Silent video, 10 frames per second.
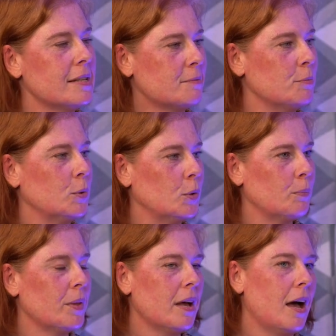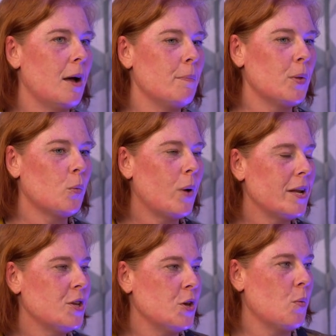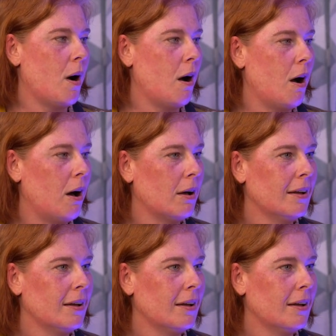is more when you are